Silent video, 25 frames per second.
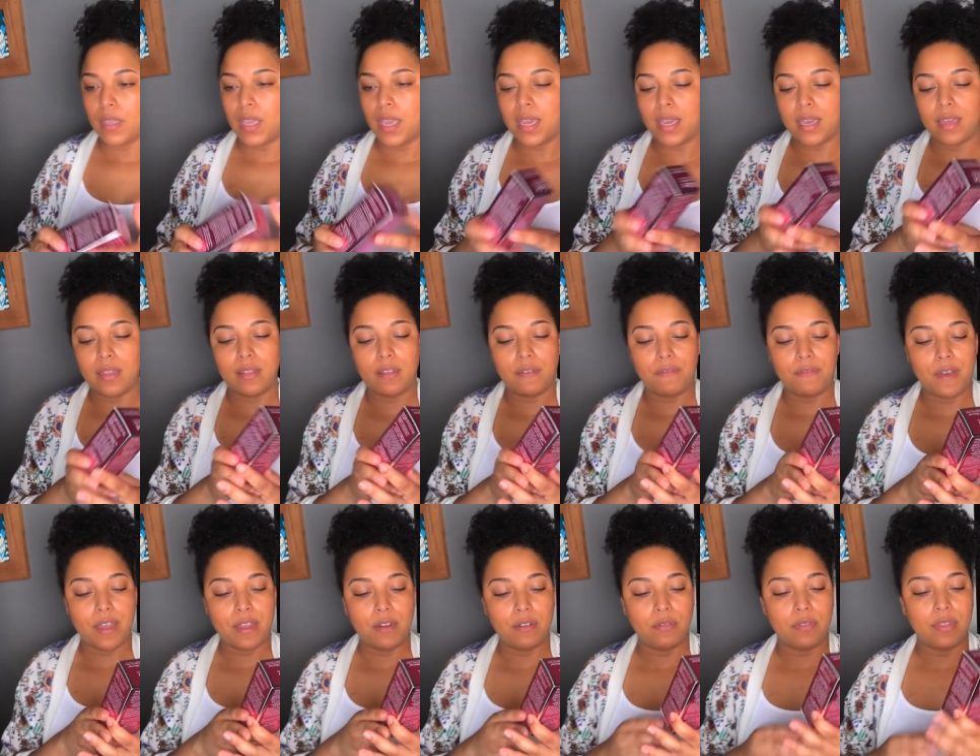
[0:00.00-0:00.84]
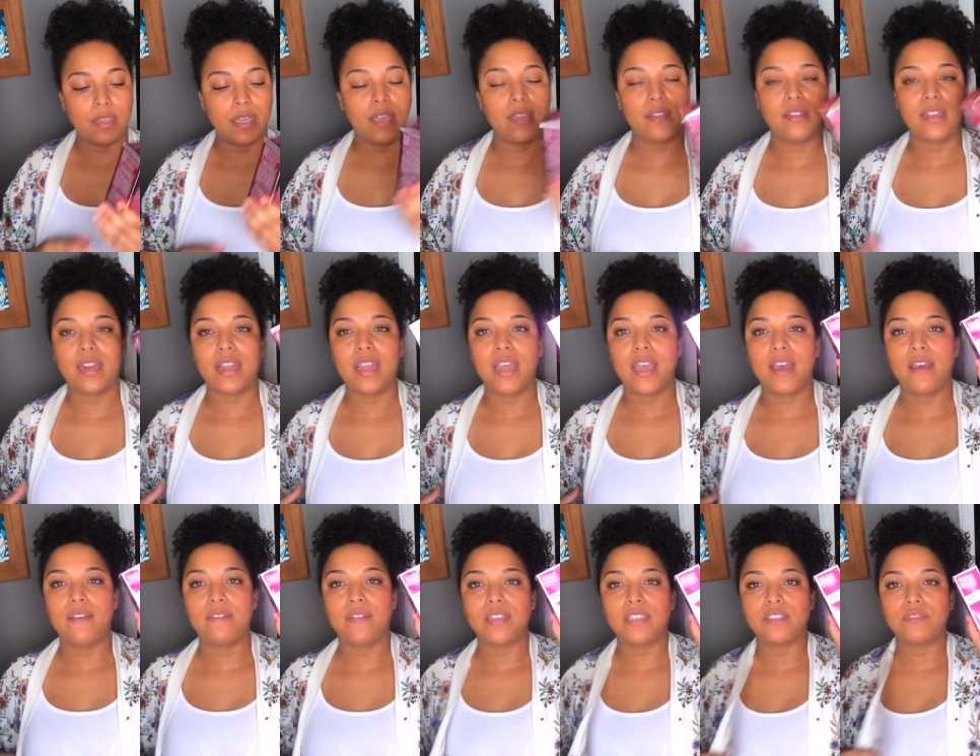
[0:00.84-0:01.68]
And the final thing that I
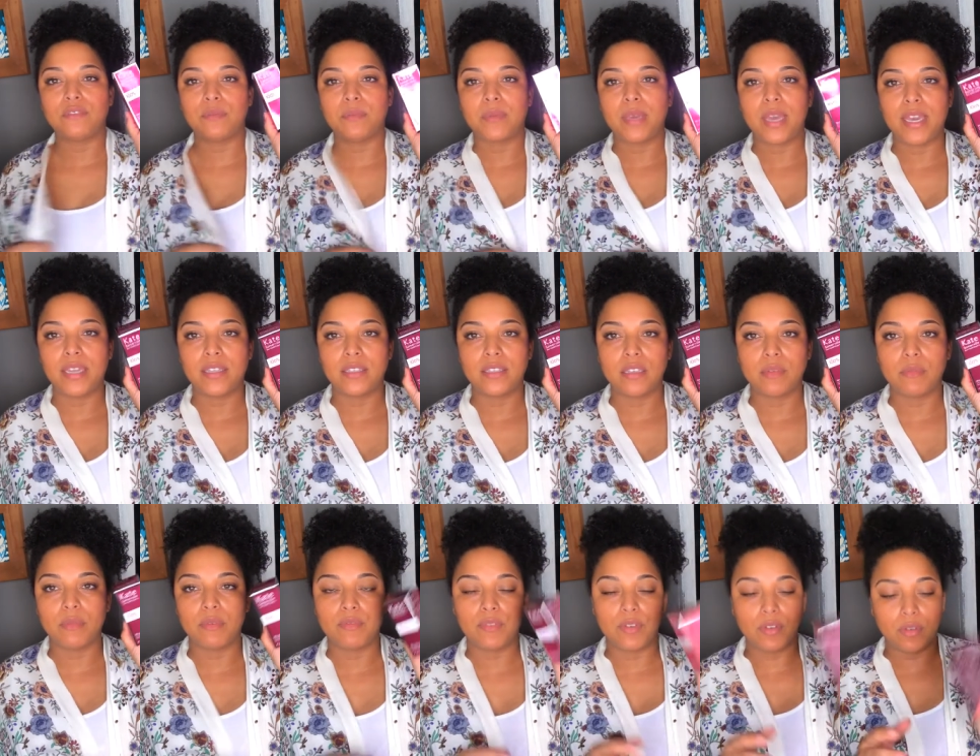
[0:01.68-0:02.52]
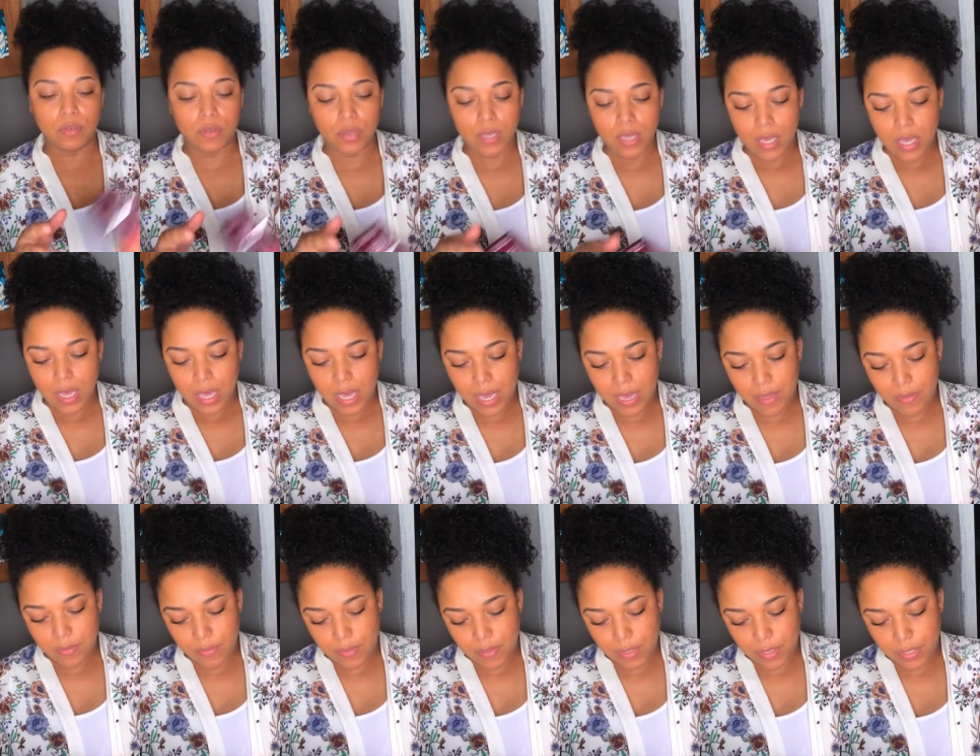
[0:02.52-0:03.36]
have is from Kate Somerville.
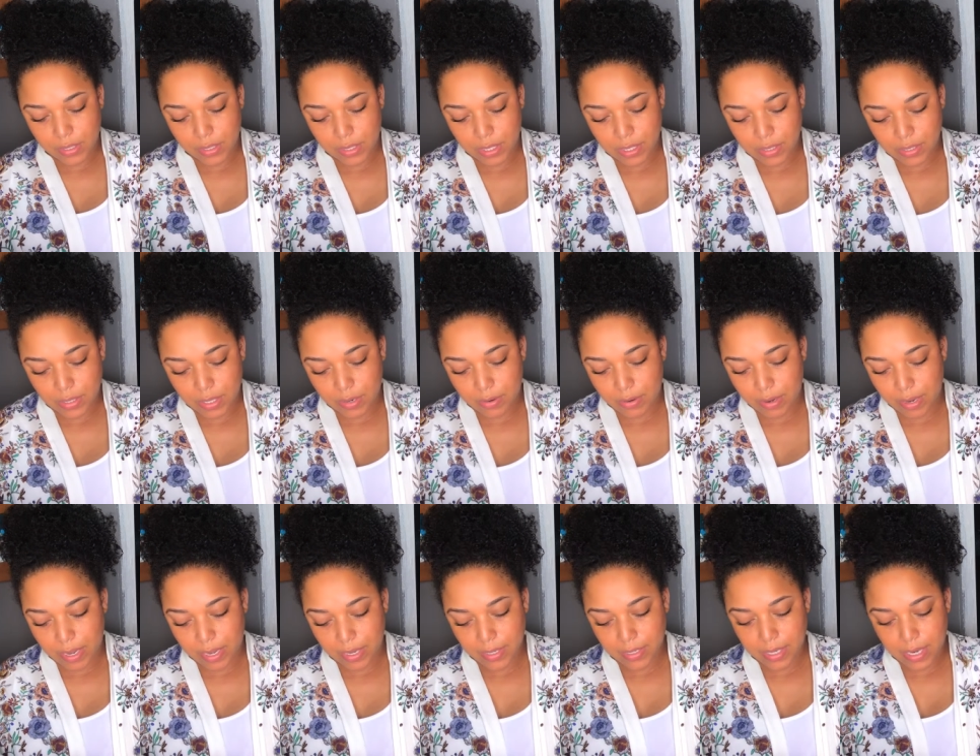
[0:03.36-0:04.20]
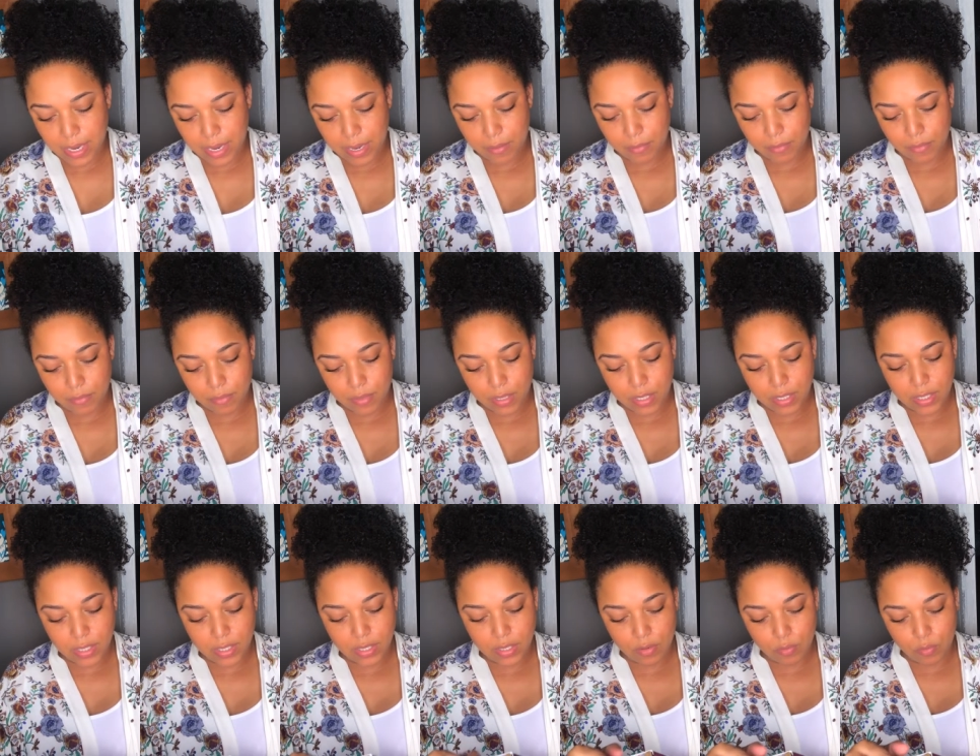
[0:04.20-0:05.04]
And this is their anti,
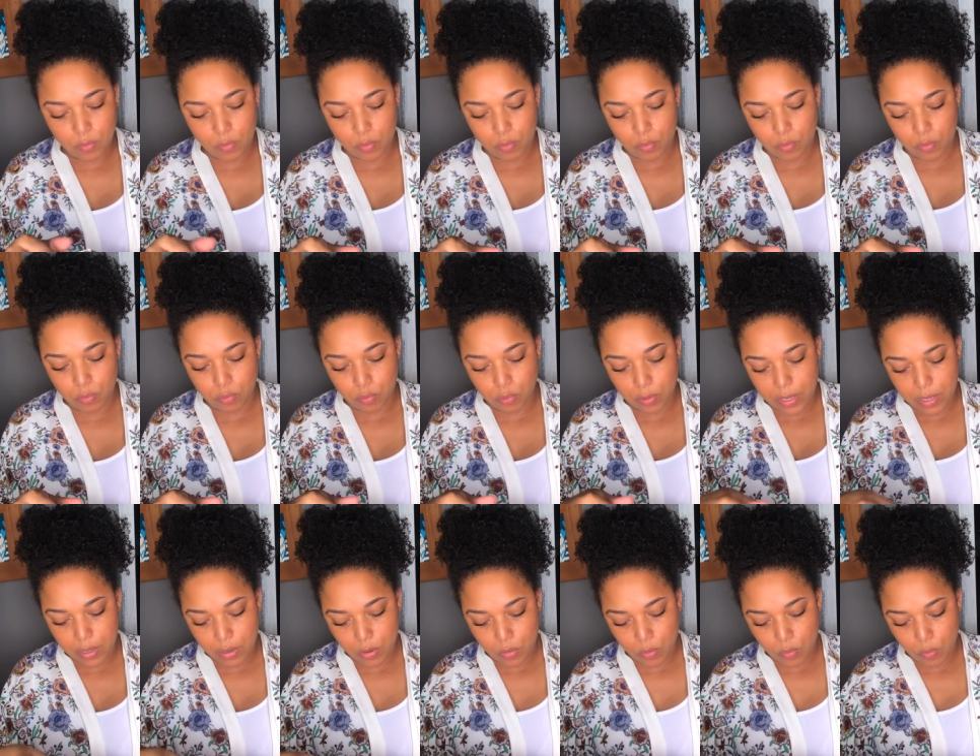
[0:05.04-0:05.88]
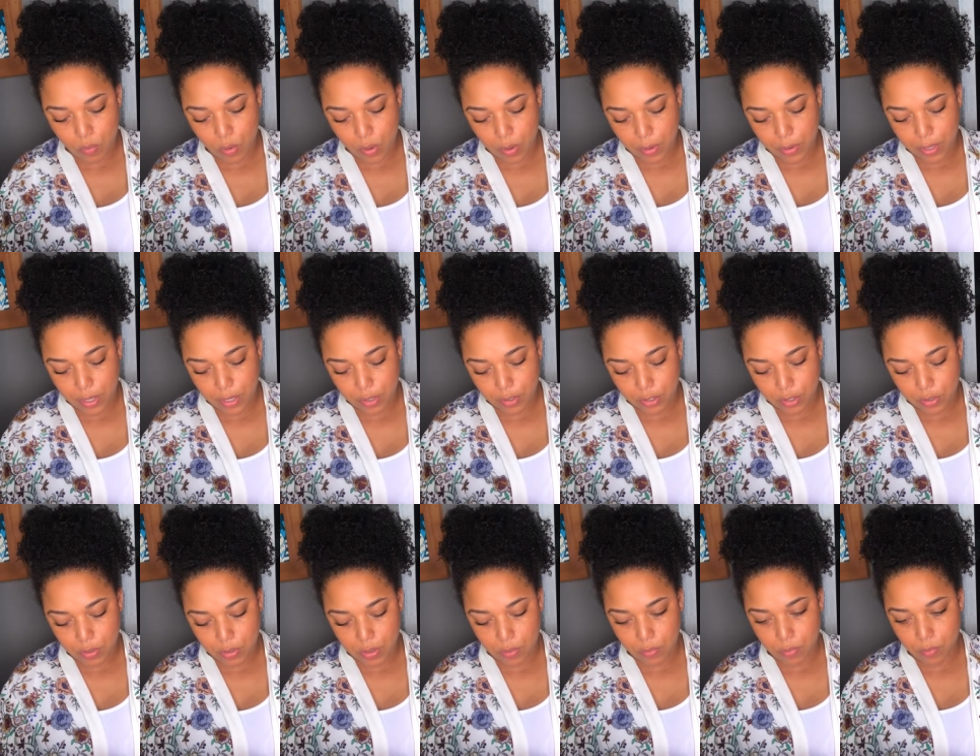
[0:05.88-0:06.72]
this is a Wrinkle Warrior
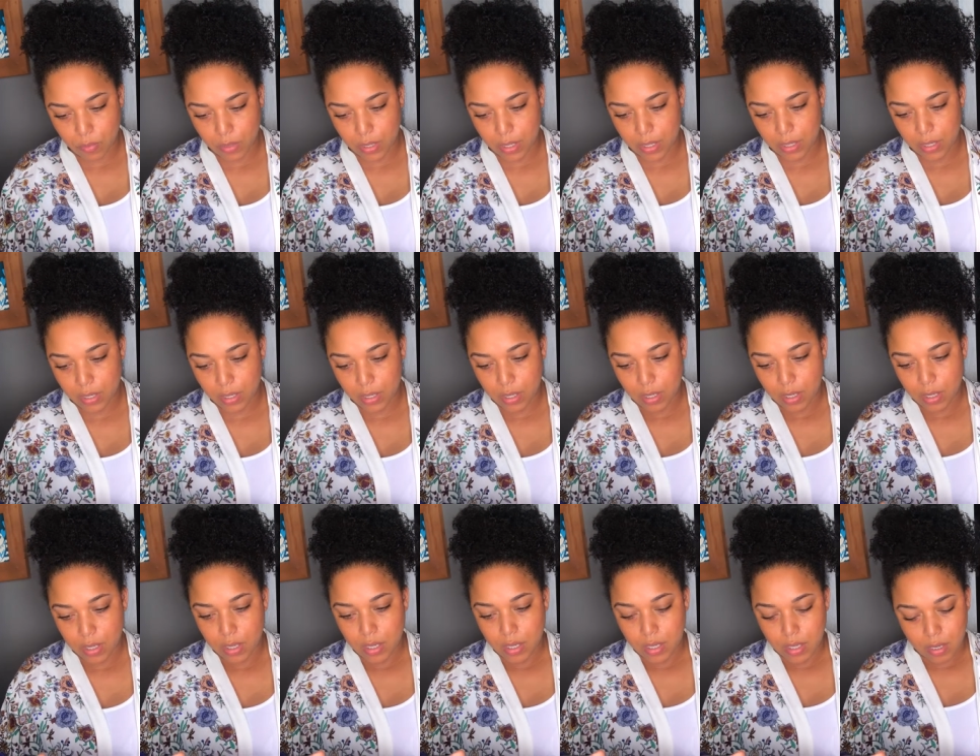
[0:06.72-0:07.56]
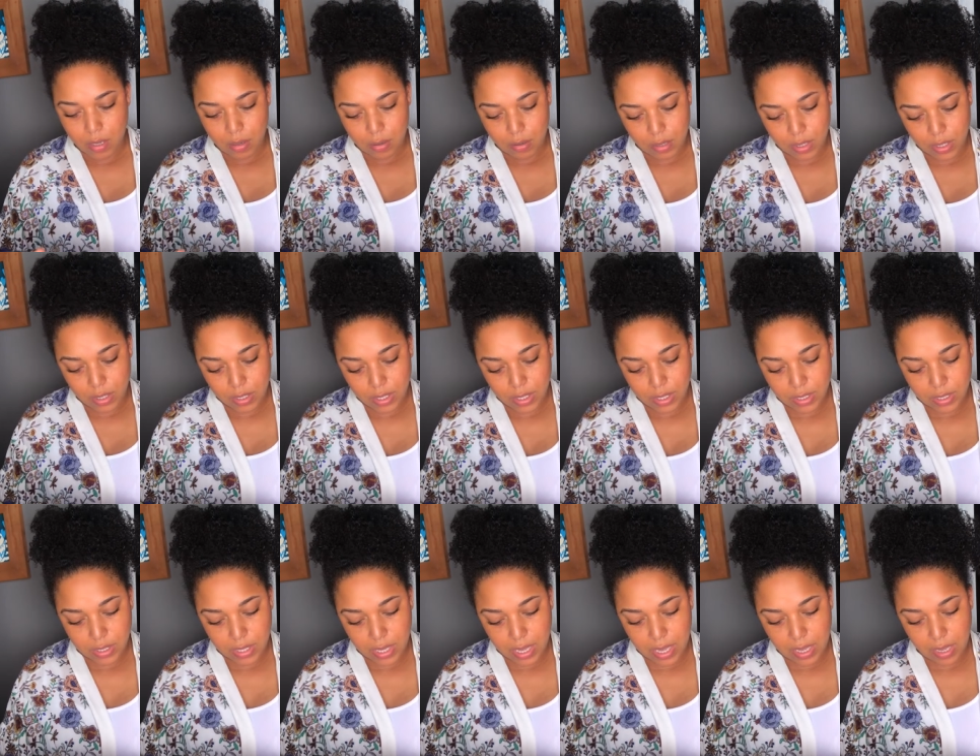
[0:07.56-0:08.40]
2-in-1. This
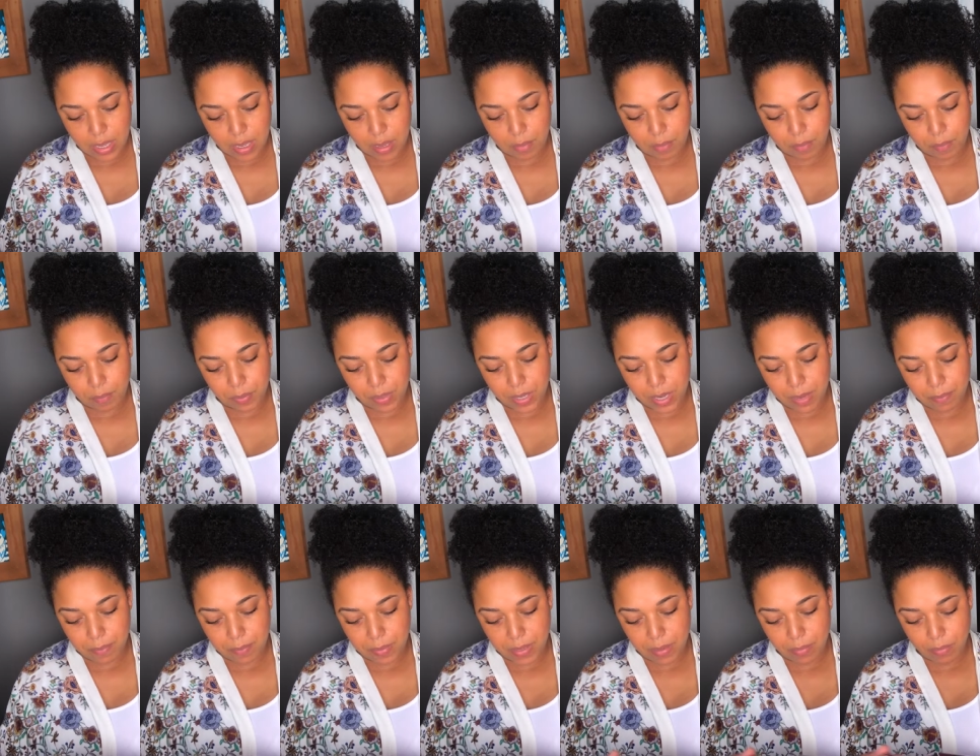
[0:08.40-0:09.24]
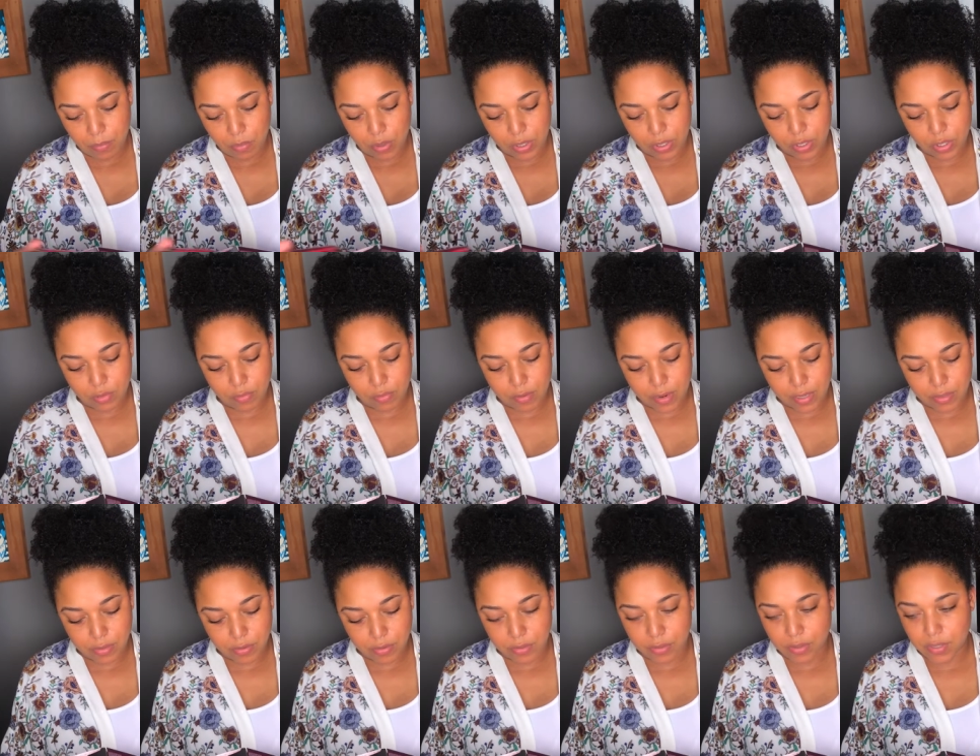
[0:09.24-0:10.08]
is a plumping
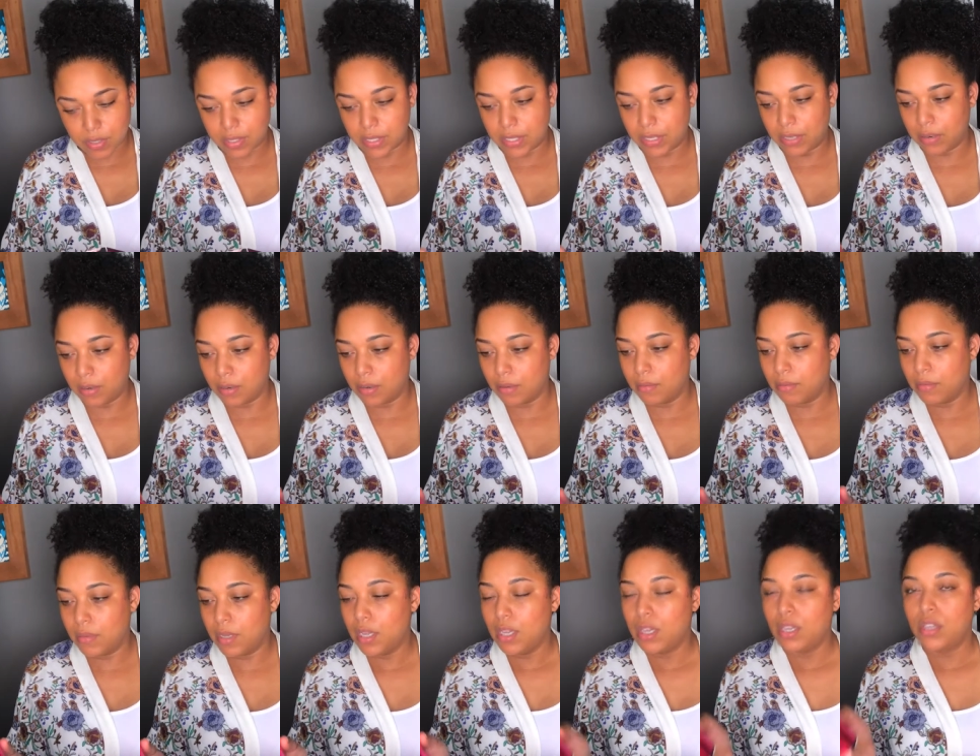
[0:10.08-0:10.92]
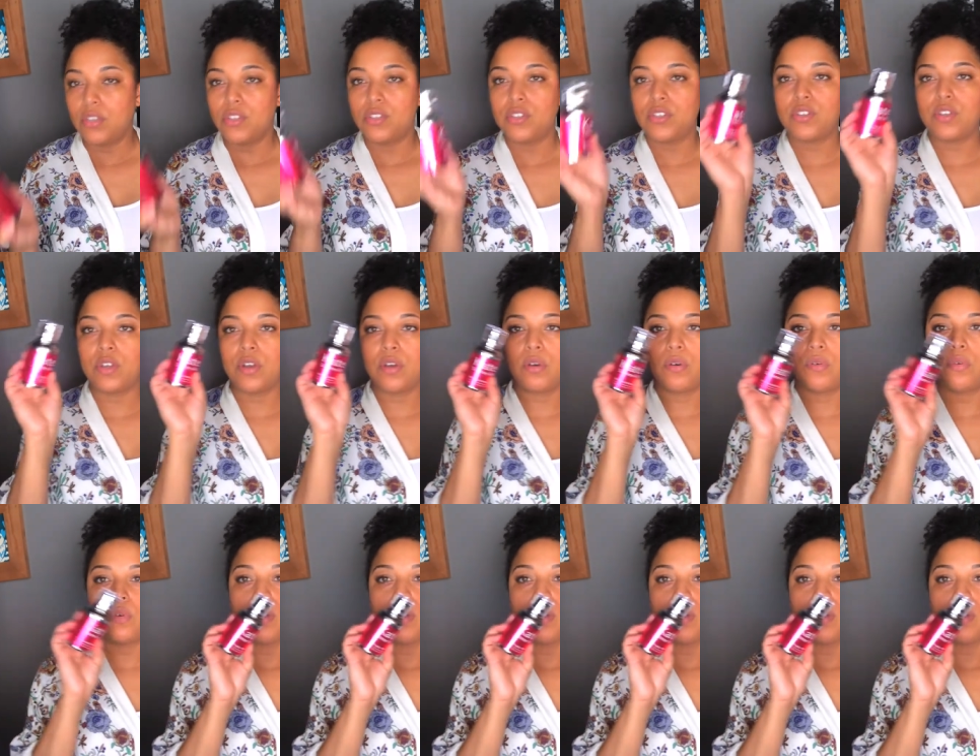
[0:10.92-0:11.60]
moisturizer serum. So